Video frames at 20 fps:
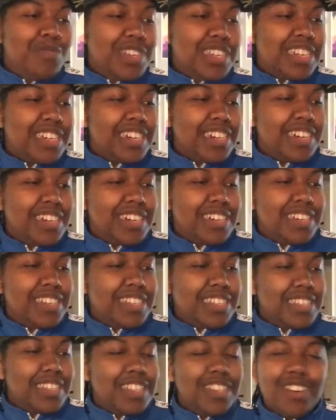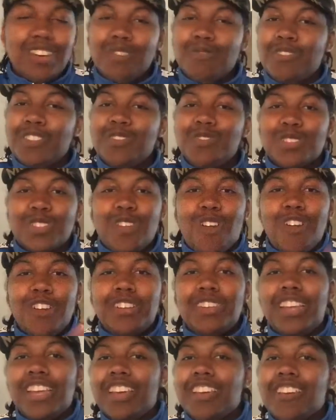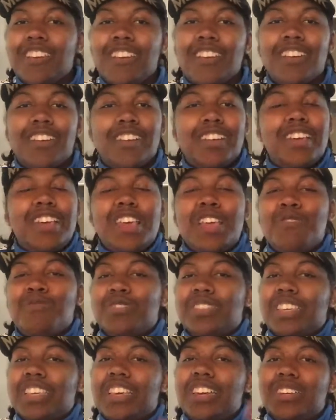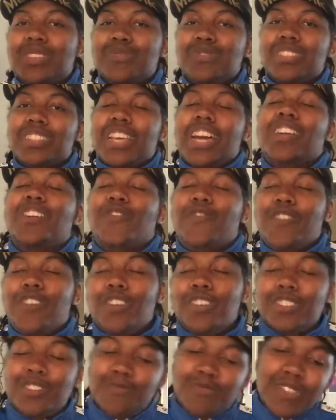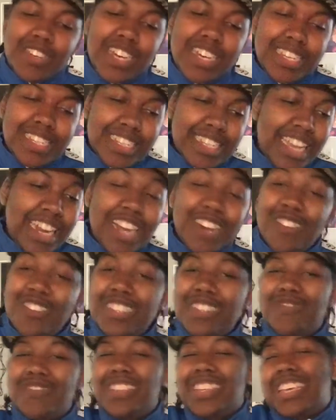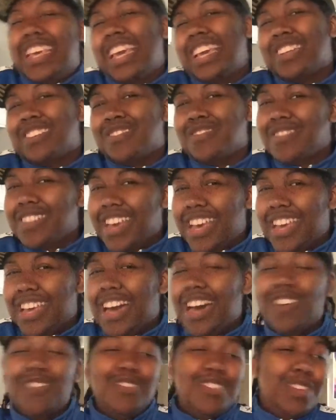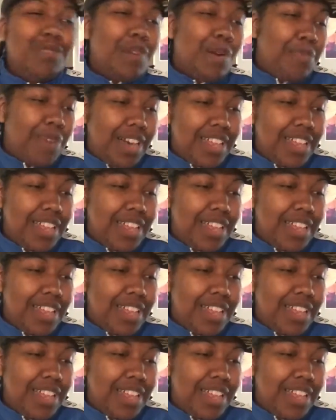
because, look, when you start there, Everything else would just kind of fall into place. And I know you really can't do that. I don't know nothing about